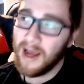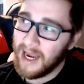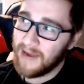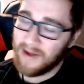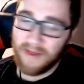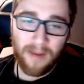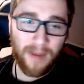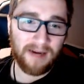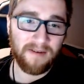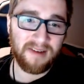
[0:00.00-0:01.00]
Even in the
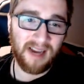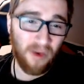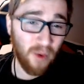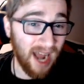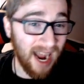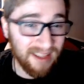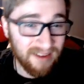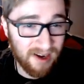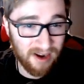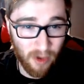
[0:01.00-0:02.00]
competitive setting, when I
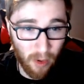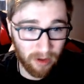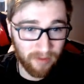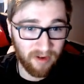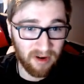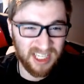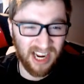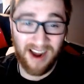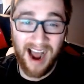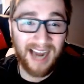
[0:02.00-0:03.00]
took a corner first
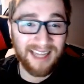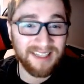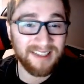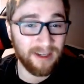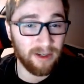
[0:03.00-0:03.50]
on a highly skilled